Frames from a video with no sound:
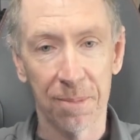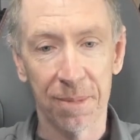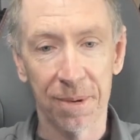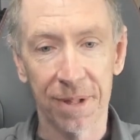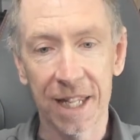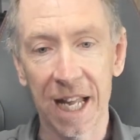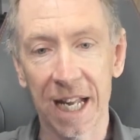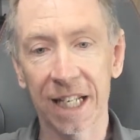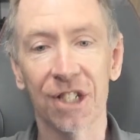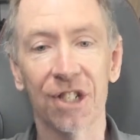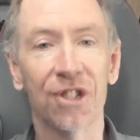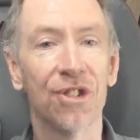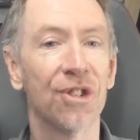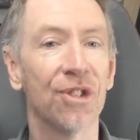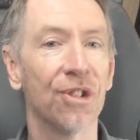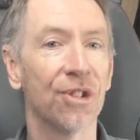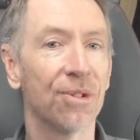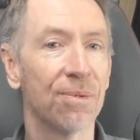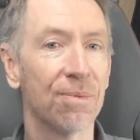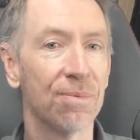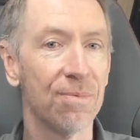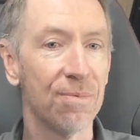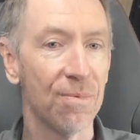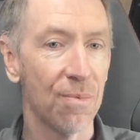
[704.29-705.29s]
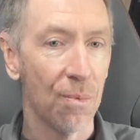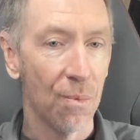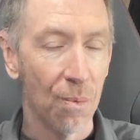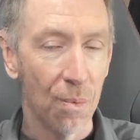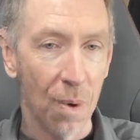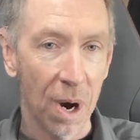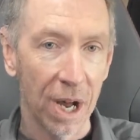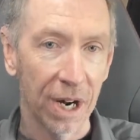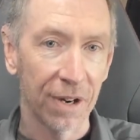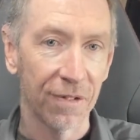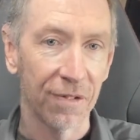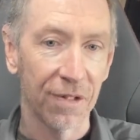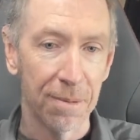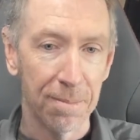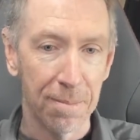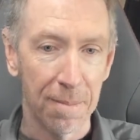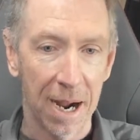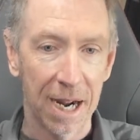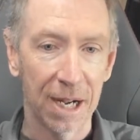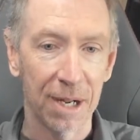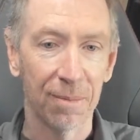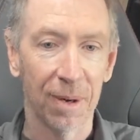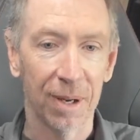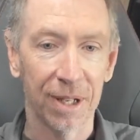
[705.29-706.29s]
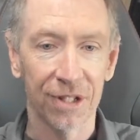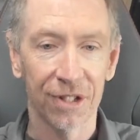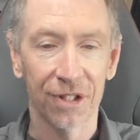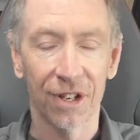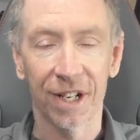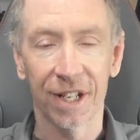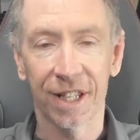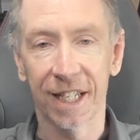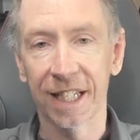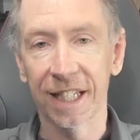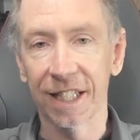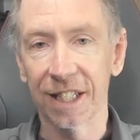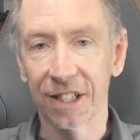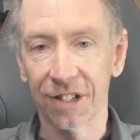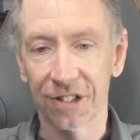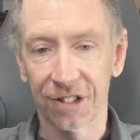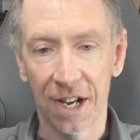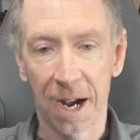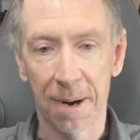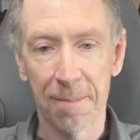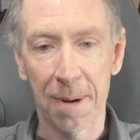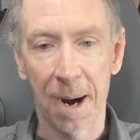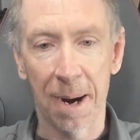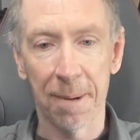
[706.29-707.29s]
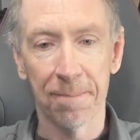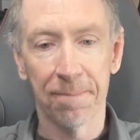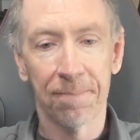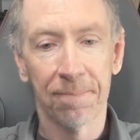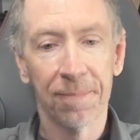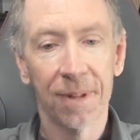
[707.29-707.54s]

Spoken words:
but that's just one of the main ones I think that's come up.